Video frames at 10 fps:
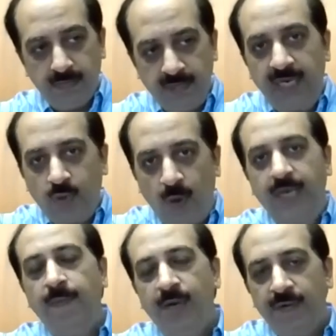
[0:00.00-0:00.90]
did
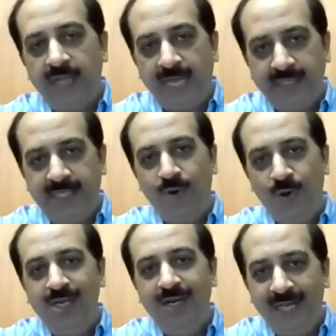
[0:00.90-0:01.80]
quite a bit of things, their
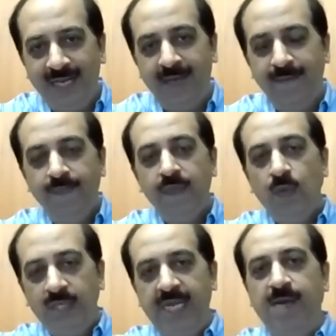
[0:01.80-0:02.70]
own learning,
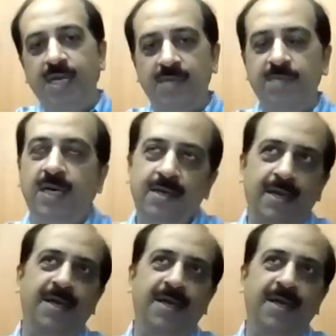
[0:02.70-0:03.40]
which helped us. But